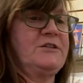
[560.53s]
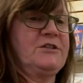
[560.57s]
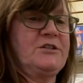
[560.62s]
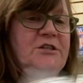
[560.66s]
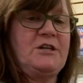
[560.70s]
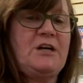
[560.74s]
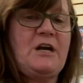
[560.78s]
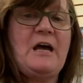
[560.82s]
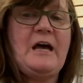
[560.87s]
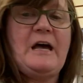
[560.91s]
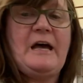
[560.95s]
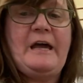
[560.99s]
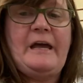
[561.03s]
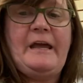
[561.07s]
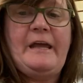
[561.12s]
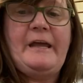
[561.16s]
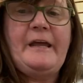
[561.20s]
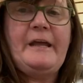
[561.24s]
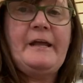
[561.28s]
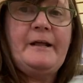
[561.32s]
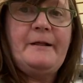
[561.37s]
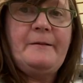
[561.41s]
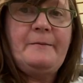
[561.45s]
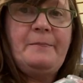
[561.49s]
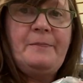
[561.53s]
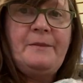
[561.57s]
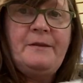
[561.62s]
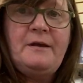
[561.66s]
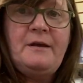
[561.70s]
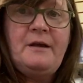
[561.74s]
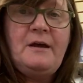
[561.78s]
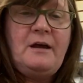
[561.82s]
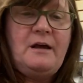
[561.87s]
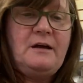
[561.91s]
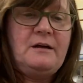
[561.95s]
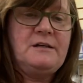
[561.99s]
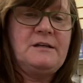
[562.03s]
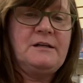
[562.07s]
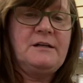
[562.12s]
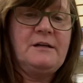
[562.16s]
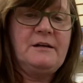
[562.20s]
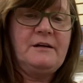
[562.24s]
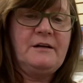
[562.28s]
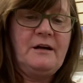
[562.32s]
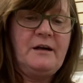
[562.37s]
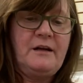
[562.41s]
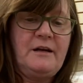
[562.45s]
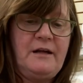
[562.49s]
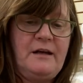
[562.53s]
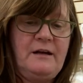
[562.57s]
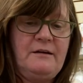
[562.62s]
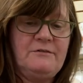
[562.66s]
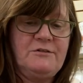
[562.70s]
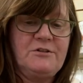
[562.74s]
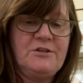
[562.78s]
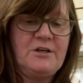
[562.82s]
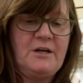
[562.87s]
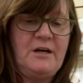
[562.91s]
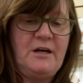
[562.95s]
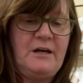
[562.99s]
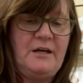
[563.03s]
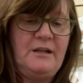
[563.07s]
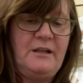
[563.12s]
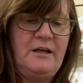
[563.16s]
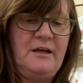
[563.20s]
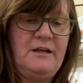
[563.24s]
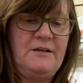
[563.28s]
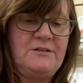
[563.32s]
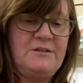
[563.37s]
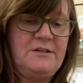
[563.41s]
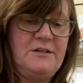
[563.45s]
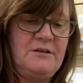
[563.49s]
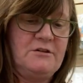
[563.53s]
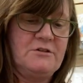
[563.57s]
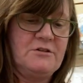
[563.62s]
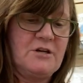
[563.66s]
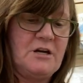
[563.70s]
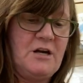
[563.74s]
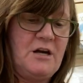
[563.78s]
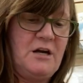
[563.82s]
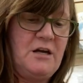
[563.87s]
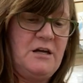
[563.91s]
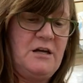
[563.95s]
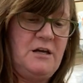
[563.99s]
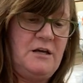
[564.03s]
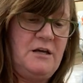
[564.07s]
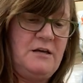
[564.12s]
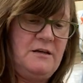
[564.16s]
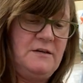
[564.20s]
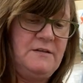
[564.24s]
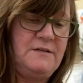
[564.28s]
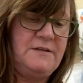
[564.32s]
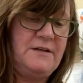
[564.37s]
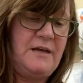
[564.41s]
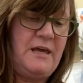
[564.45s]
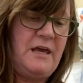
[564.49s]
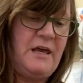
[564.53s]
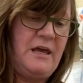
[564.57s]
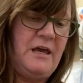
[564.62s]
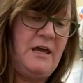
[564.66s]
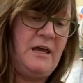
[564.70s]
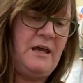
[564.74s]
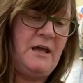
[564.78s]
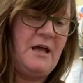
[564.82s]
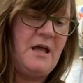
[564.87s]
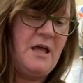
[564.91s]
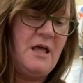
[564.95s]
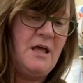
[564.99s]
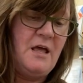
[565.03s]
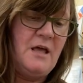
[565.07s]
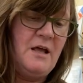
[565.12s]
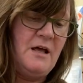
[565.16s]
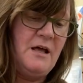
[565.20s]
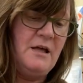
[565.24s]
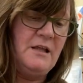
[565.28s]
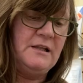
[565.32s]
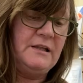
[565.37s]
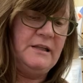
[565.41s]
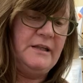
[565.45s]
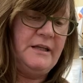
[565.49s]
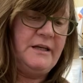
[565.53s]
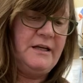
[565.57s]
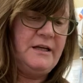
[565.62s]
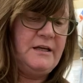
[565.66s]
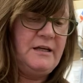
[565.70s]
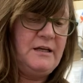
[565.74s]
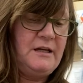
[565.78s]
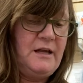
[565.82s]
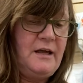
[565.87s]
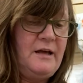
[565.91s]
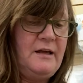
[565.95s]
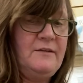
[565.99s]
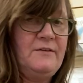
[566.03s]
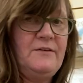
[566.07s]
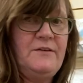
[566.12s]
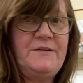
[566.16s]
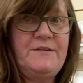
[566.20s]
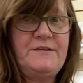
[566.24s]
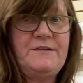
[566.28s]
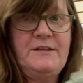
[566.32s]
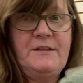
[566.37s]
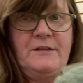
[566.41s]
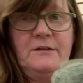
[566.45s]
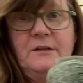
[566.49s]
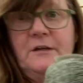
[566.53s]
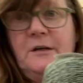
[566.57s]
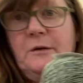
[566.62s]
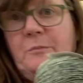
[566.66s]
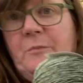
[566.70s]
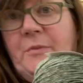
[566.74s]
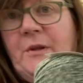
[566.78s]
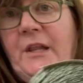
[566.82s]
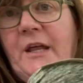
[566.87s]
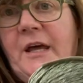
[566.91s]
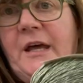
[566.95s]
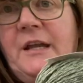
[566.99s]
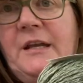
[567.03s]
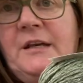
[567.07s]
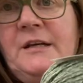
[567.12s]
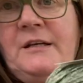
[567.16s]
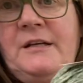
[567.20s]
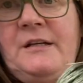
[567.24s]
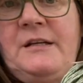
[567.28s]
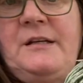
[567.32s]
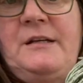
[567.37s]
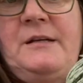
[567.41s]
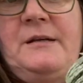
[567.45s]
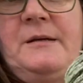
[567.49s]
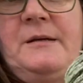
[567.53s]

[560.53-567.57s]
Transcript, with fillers: chai. I did not have chai last year. Chai is a linen and silk blend.